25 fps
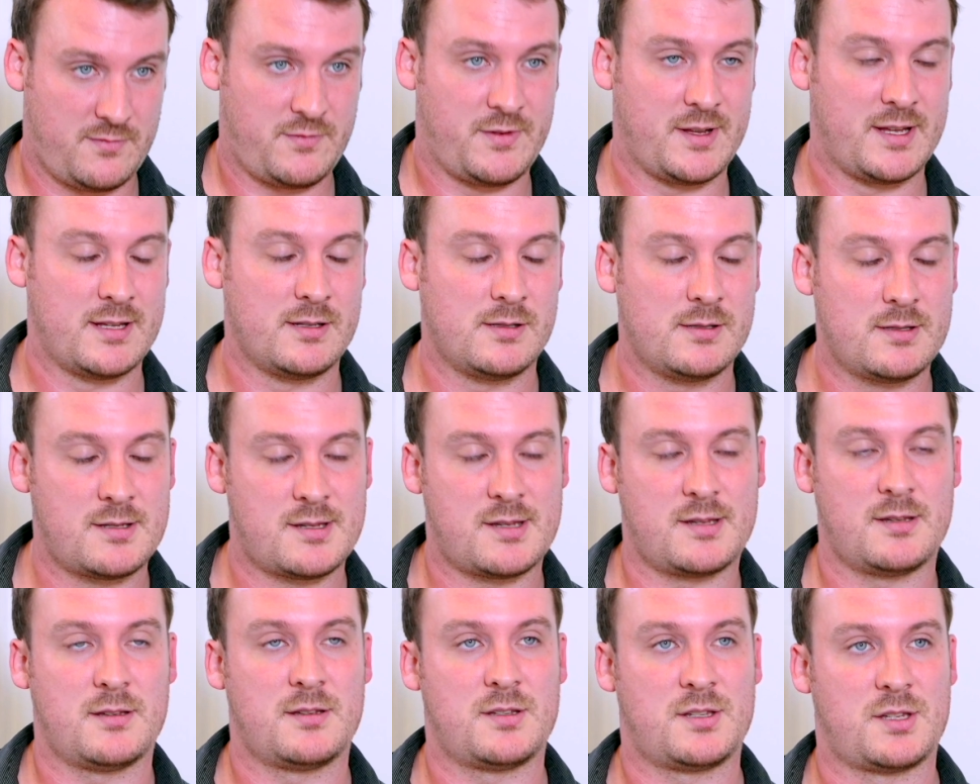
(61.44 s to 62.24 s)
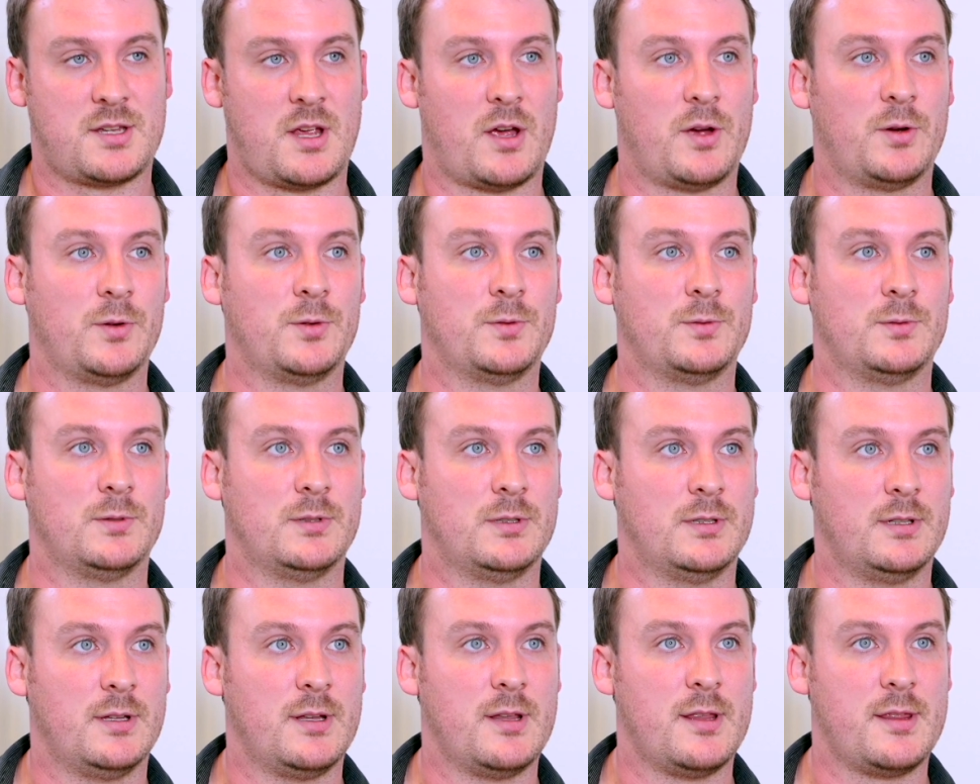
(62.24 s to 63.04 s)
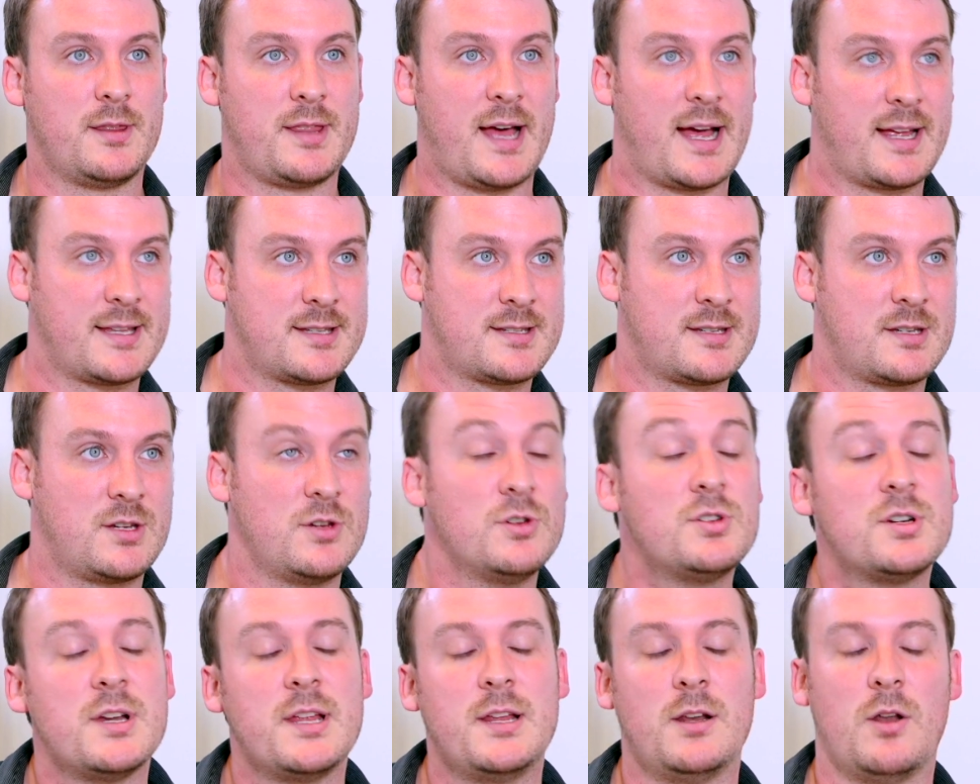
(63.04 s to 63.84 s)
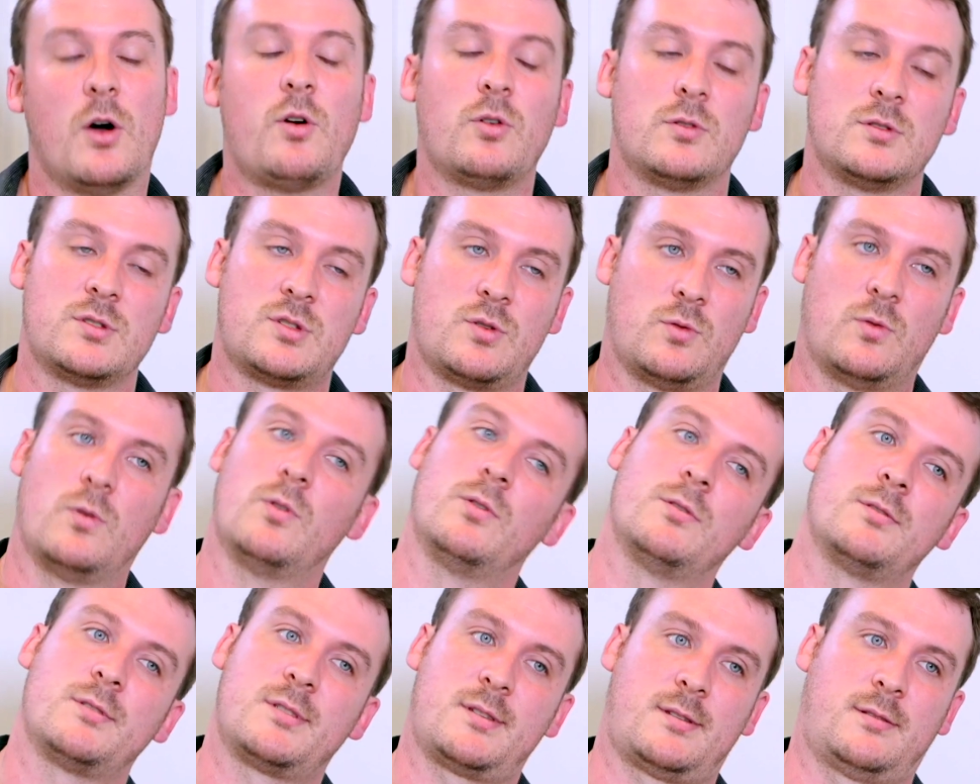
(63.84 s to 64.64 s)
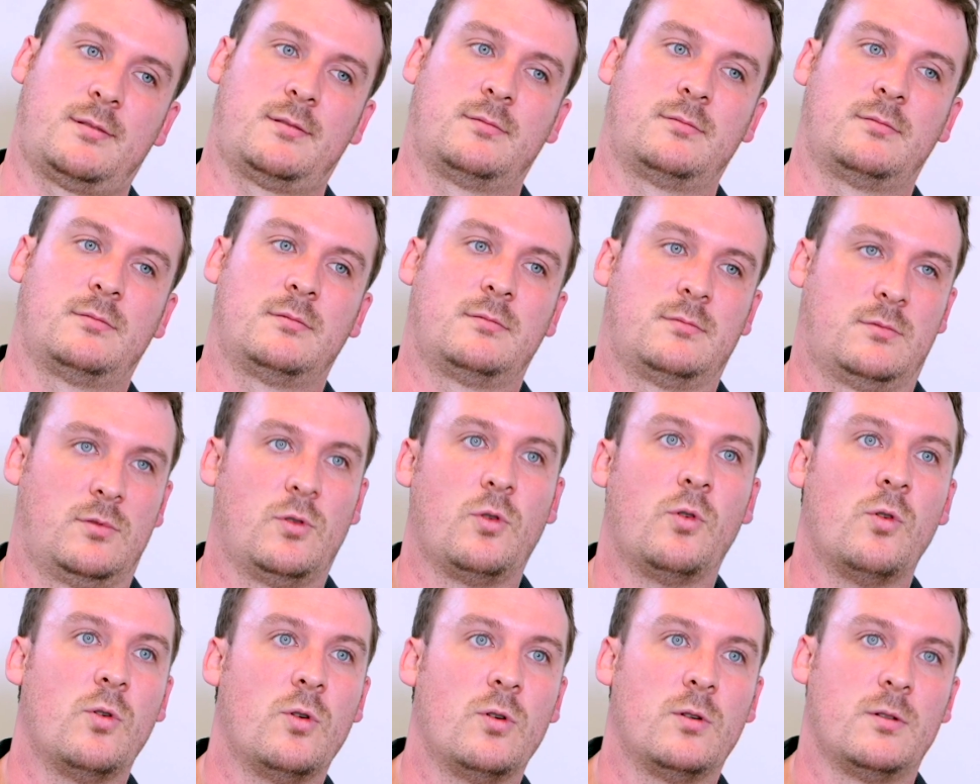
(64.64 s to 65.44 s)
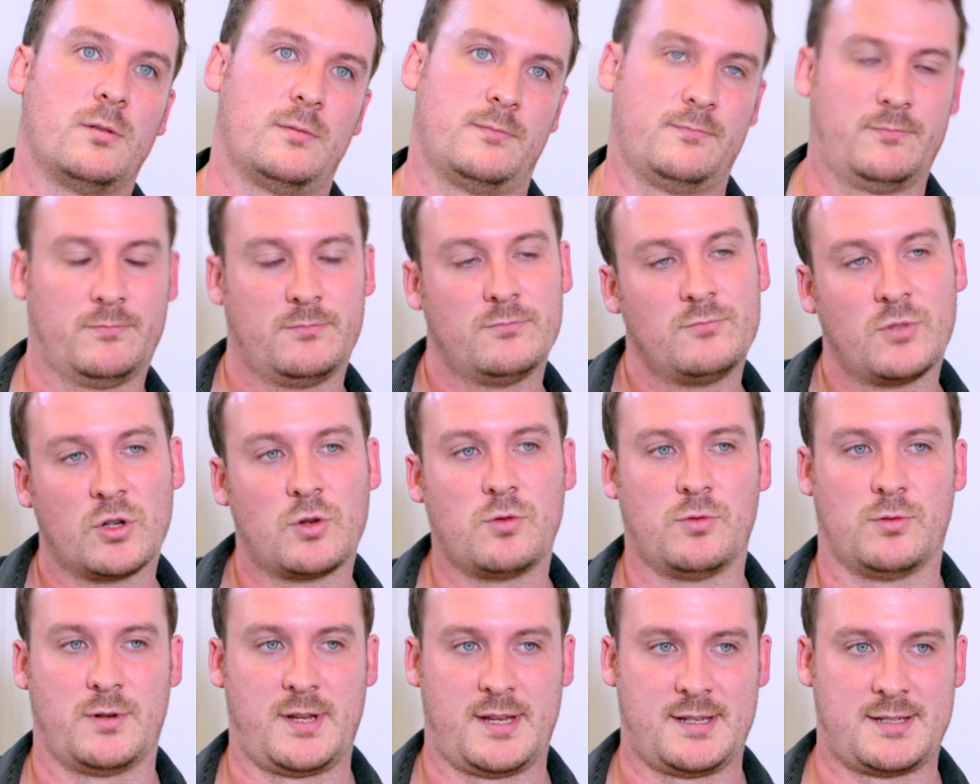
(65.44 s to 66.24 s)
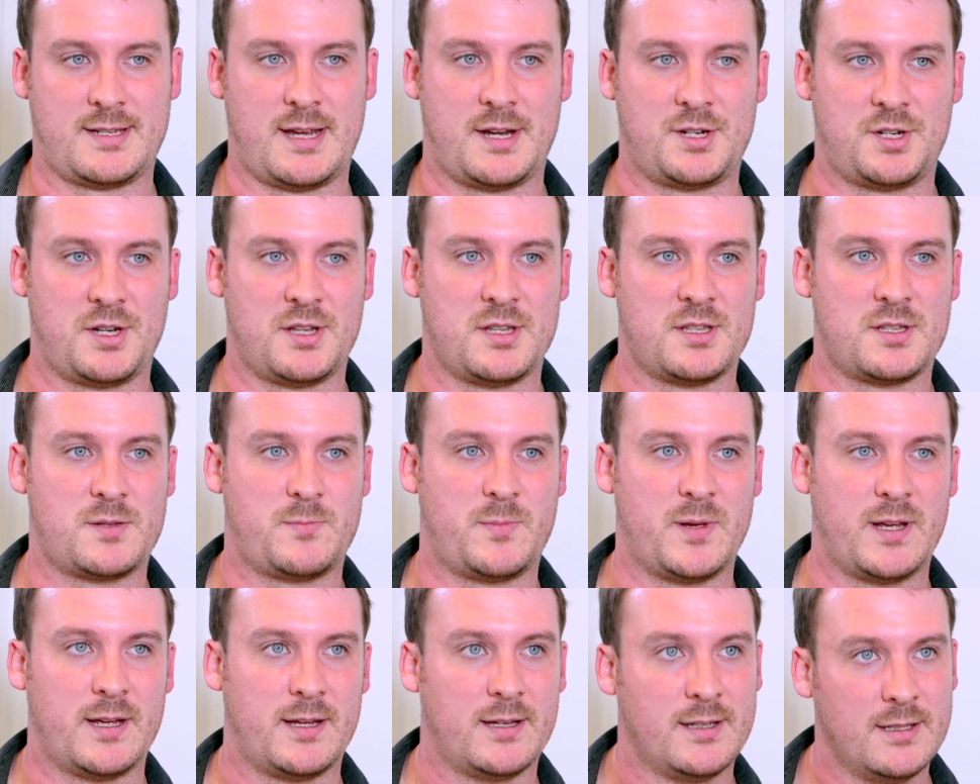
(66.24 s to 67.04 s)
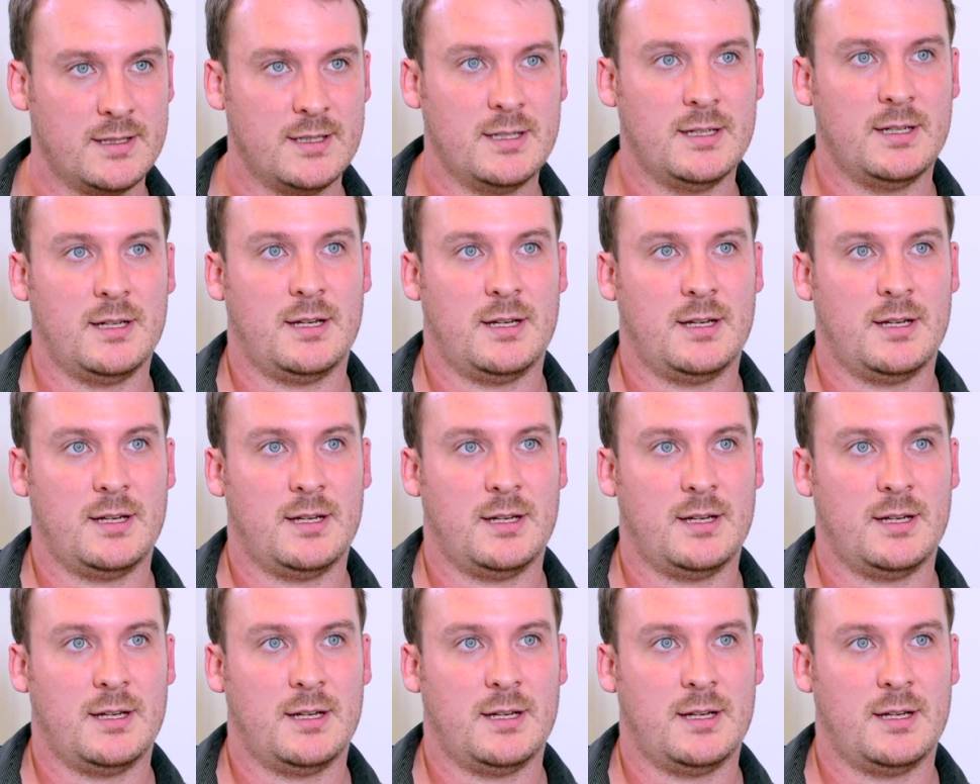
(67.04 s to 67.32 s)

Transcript: the Fields, so that's usually long tours or recording sessions, but